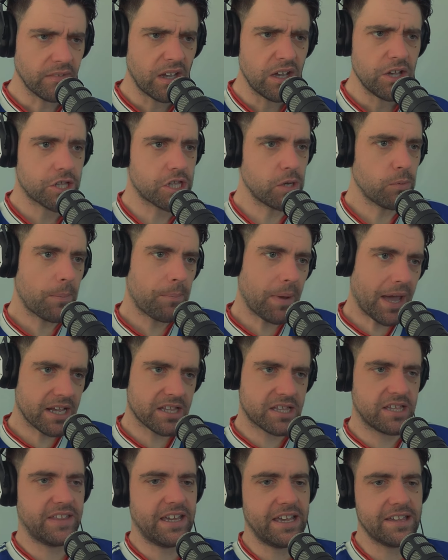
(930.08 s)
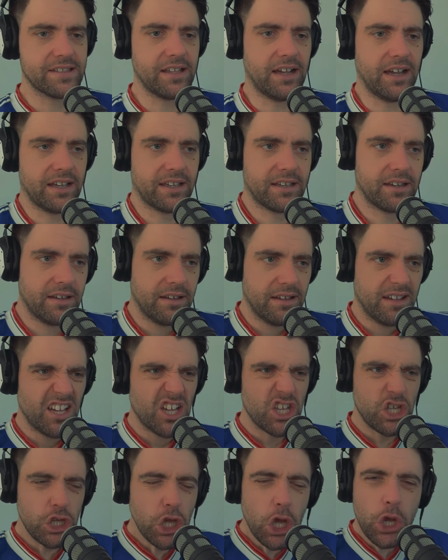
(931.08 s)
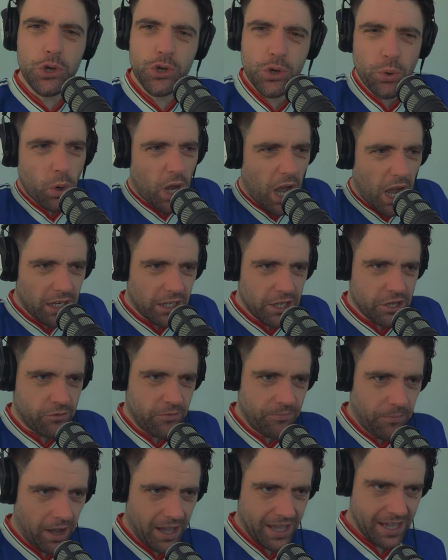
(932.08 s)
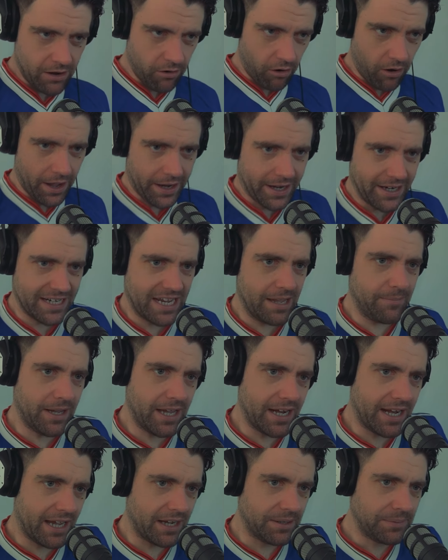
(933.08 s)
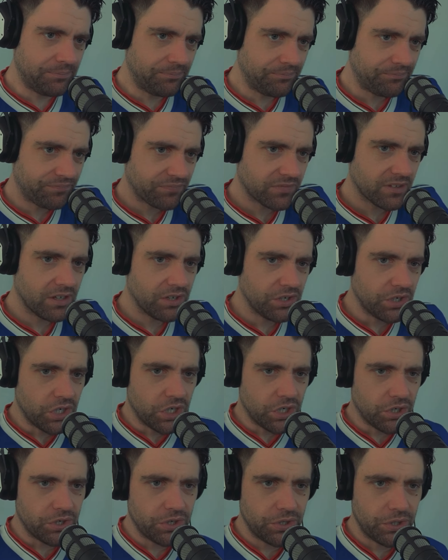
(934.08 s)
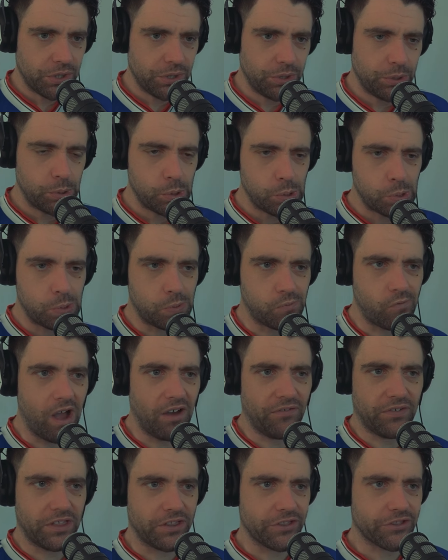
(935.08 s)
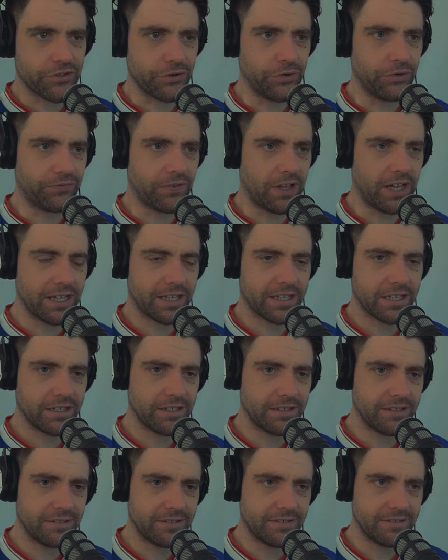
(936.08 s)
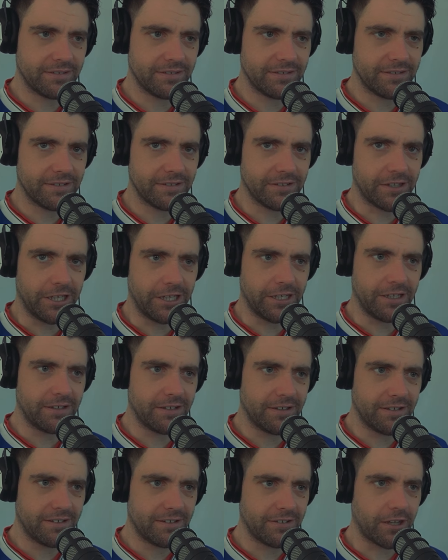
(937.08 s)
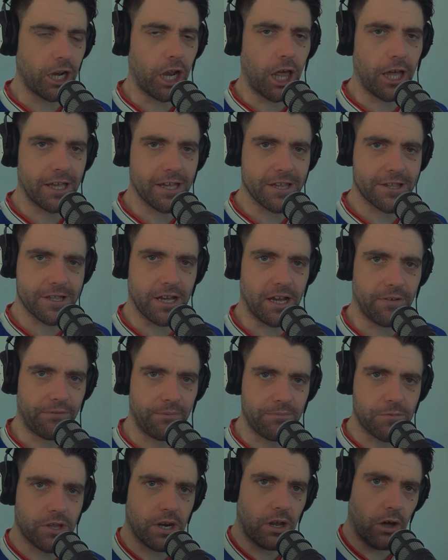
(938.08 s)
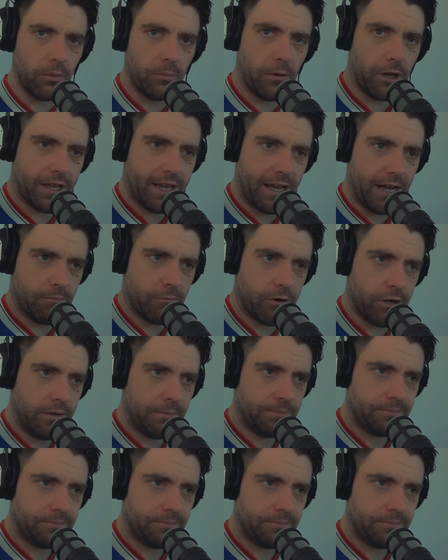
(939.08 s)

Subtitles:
So we're back to these, like, usual colours with My Hero Academia now, rather than sort of, like, the lighter stuff. I'm just going to hold my camera.